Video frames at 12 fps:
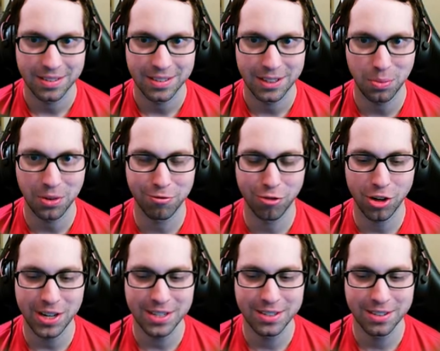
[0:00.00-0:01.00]
Did we
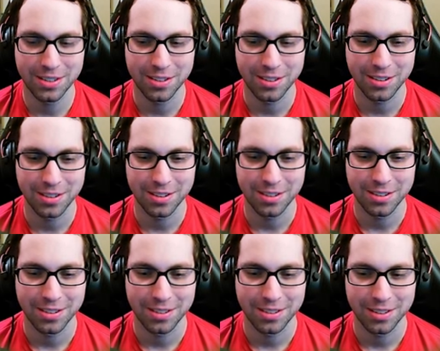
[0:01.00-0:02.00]
freeze?
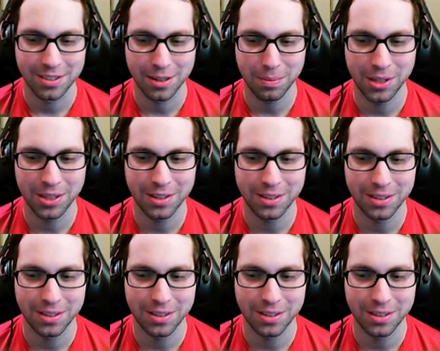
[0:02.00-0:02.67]
Come on.